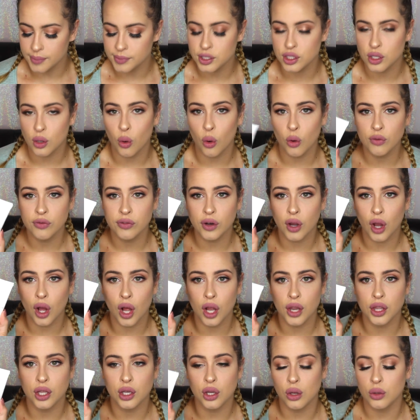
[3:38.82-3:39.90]
So
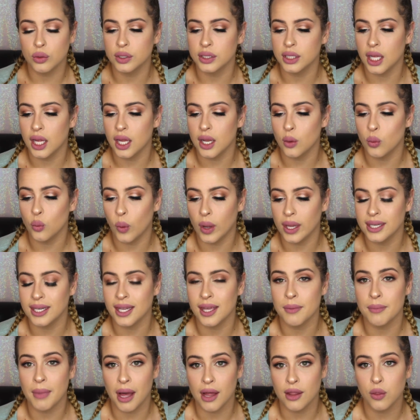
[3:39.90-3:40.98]
overall, the coconut
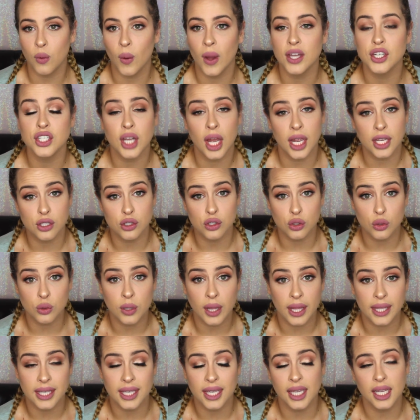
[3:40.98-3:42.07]
whitening mouthwash, I do
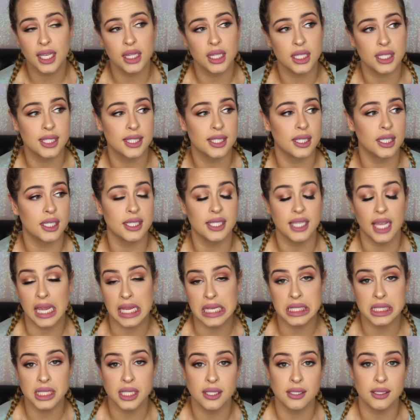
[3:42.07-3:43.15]
like it. The
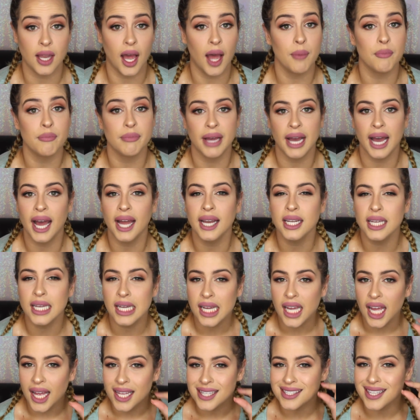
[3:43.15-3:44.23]
taste is not bad.
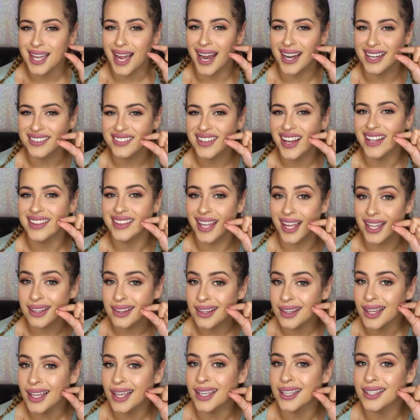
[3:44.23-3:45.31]
It's kind of got that
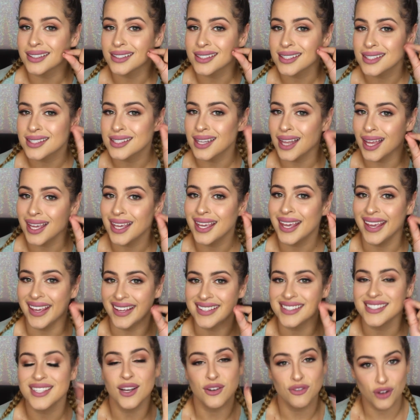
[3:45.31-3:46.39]
like slight
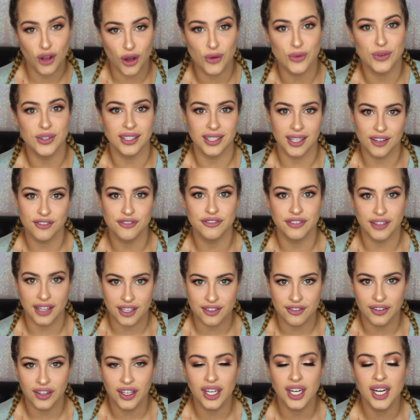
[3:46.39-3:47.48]
hint of coconut
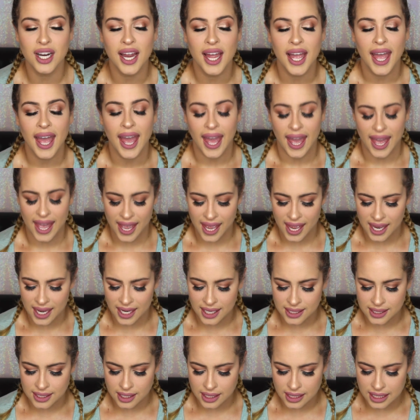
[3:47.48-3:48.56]
flavor,
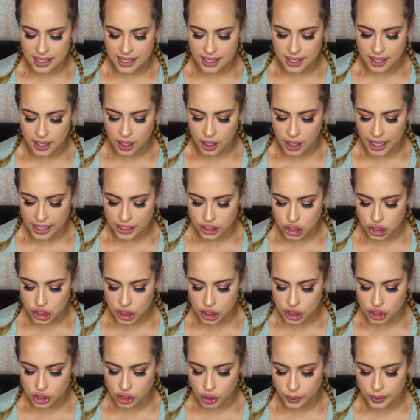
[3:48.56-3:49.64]
and the
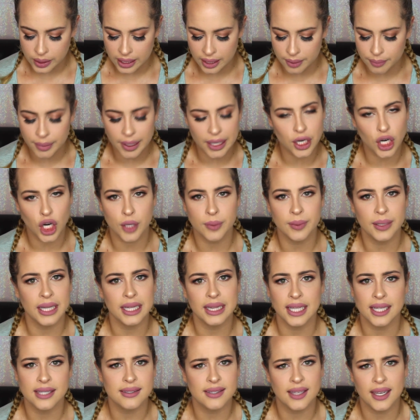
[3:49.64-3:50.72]
extra sodium
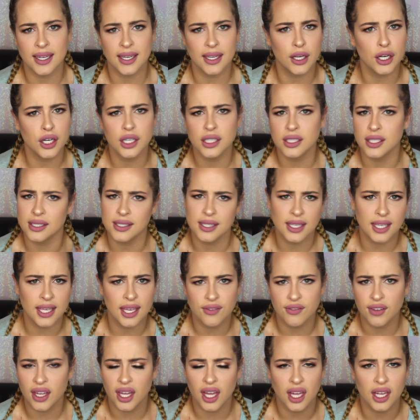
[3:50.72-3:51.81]
bicarbonate that's in here doesn't
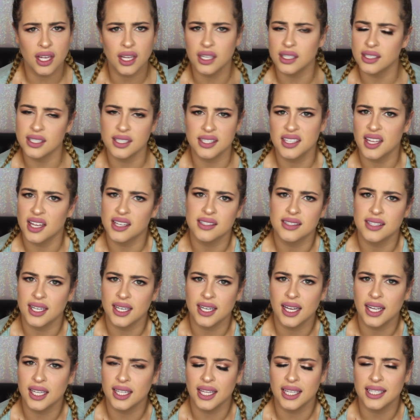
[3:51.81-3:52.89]
give it a
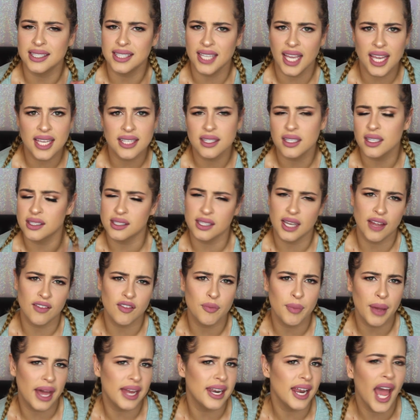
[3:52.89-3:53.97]
disgusting like taste. It doesn't have
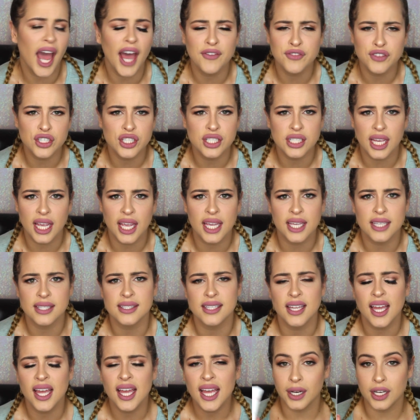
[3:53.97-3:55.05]
a bad aftertaste.